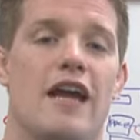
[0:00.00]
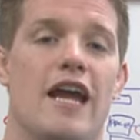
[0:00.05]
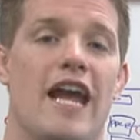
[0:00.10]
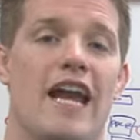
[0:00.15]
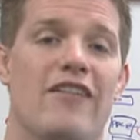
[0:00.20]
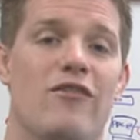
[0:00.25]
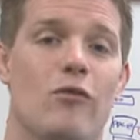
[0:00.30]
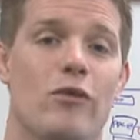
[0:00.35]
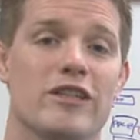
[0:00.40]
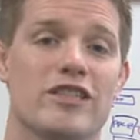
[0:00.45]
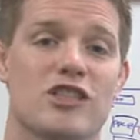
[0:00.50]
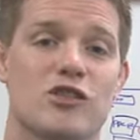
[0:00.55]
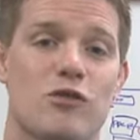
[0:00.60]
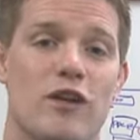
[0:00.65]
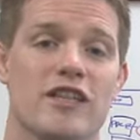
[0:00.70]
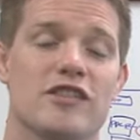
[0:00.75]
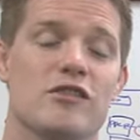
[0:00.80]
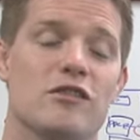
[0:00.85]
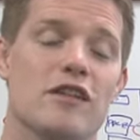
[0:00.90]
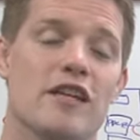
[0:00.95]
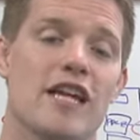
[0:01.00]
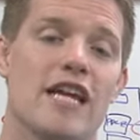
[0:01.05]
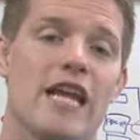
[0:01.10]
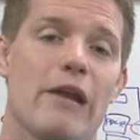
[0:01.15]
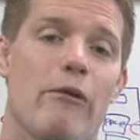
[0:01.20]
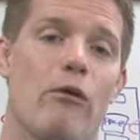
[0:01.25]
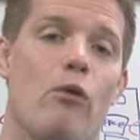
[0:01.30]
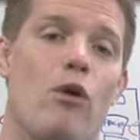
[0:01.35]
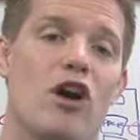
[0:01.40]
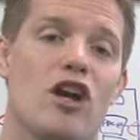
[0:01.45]
Hey everyone, this is Russell again.
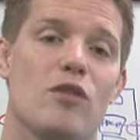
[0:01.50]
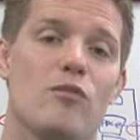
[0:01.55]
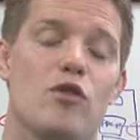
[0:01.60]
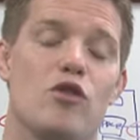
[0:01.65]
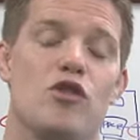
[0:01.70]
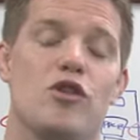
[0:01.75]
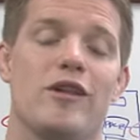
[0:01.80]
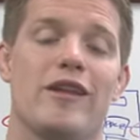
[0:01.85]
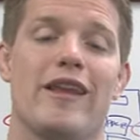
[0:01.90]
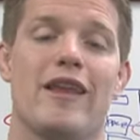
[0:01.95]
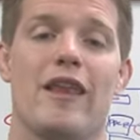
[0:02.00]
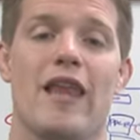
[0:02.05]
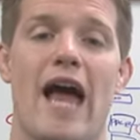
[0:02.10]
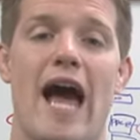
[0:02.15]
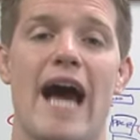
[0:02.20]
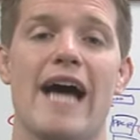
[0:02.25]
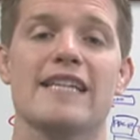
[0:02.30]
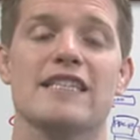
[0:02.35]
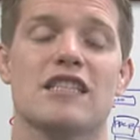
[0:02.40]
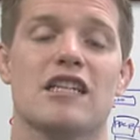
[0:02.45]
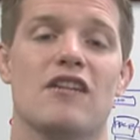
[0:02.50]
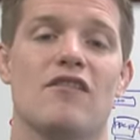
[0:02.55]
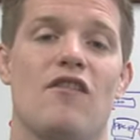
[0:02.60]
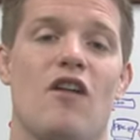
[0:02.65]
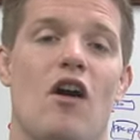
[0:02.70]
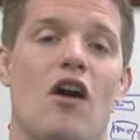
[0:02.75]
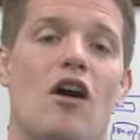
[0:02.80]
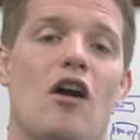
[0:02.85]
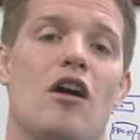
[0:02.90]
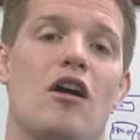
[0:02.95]
I want to welcome you to the last of
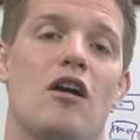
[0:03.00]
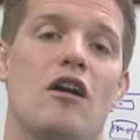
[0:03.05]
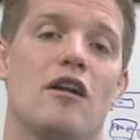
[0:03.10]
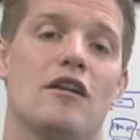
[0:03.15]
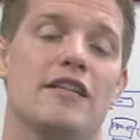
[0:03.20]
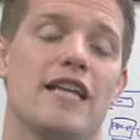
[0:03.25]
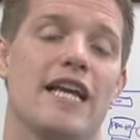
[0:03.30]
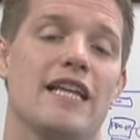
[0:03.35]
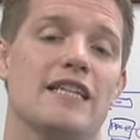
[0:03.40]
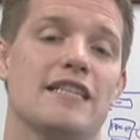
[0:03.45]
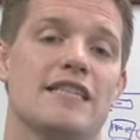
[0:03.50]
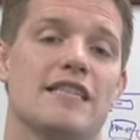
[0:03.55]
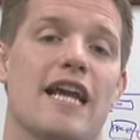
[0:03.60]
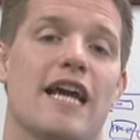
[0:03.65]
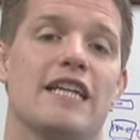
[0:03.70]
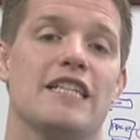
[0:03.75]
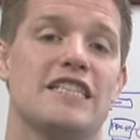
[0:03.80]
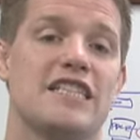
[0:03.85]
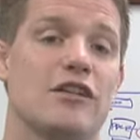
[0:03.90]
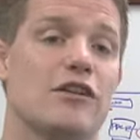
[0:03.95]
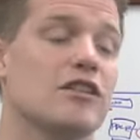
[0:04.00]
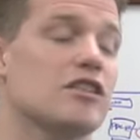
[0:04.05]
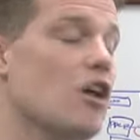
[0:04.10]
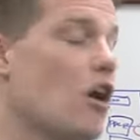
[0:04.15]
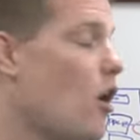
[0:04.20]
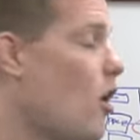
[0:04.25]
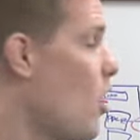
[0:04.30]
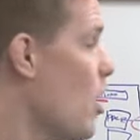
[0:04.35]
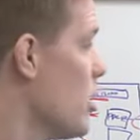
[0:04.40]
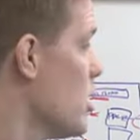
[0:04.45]
our daily sketch series
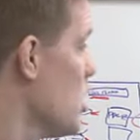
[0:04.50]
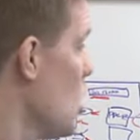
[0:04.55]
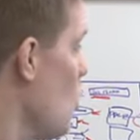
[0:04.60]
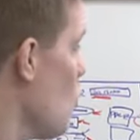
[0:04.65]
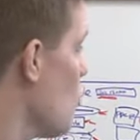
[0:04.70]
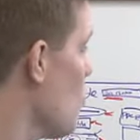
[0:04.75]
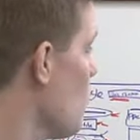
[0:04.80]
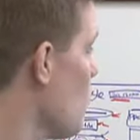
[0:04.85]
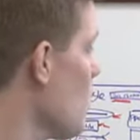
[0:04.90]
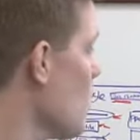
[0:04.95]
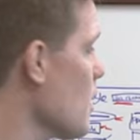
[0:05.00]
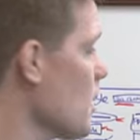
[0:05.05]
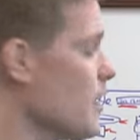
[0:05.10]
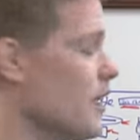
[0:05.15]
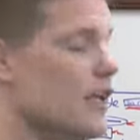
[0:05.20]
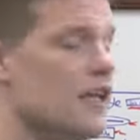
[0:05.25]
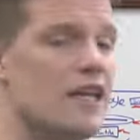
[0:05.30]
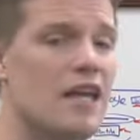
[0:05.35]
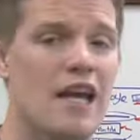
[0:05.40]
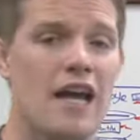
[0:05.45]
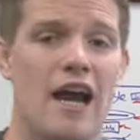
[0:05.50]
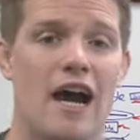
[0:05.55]
on local marketing.